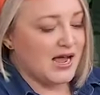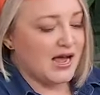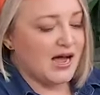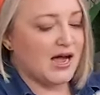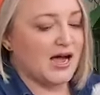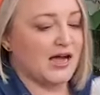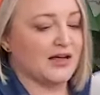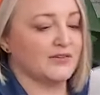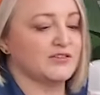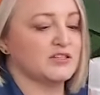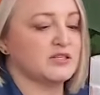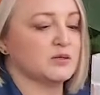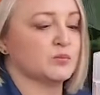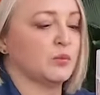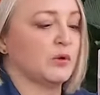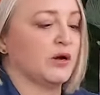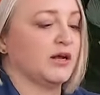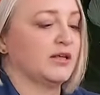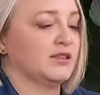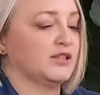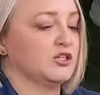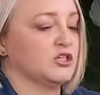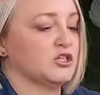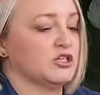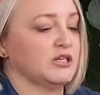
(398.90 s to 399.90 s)
I've
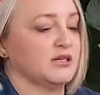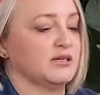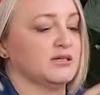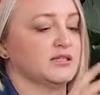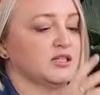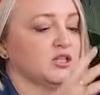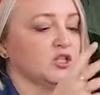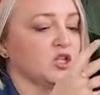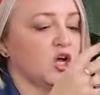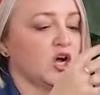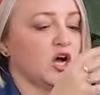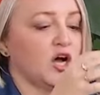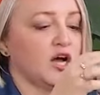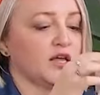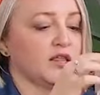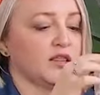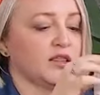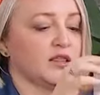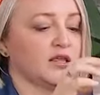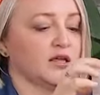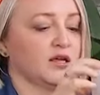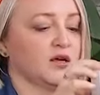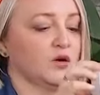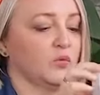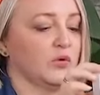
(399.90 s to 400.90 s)
sprayed the
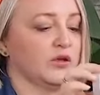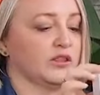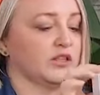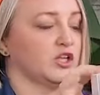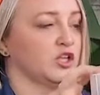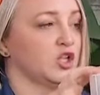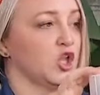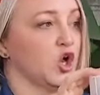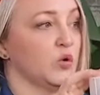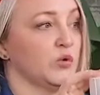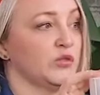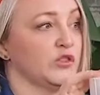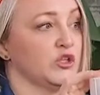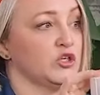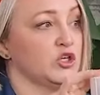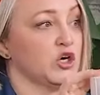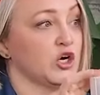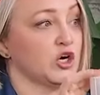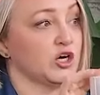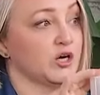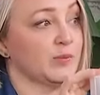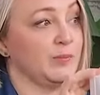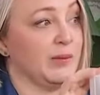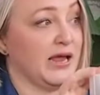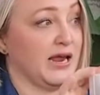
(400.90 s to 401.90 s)
cheesecloth with
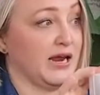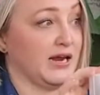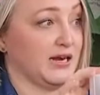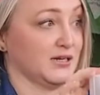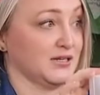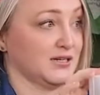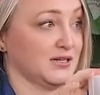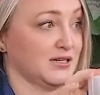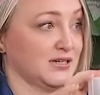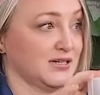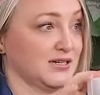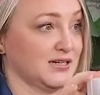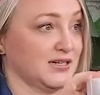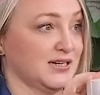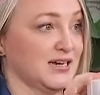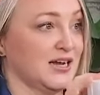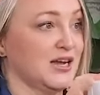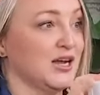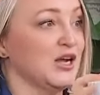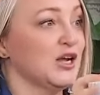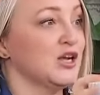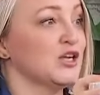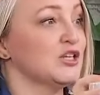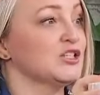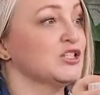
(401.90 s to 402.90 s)
glow-in-the-dark paint.
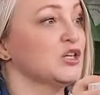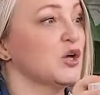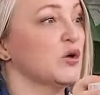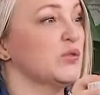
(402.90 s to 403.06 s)
Ooh.